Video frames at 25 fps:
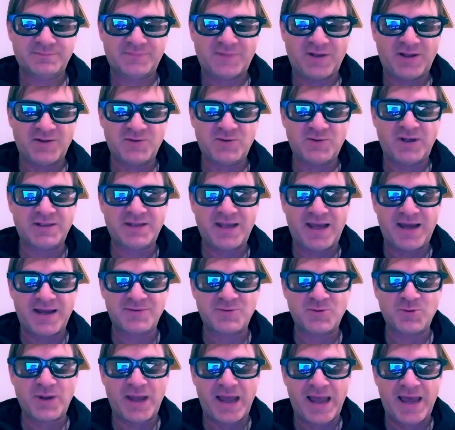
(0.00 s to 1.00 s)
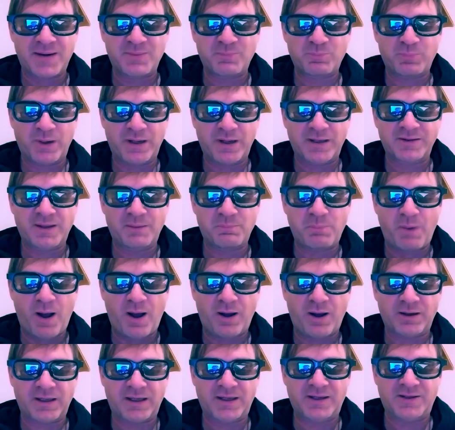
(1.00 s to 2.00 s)
It's like, Dan, you can't bring the
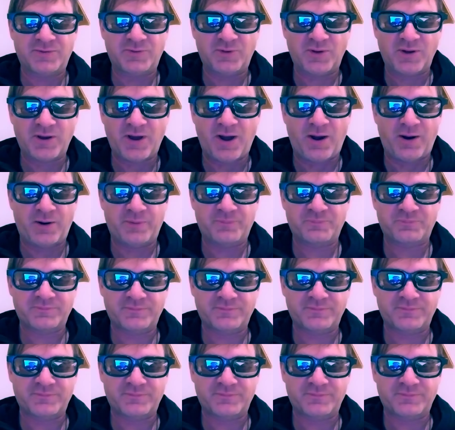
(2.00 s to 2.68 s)
bong in the car.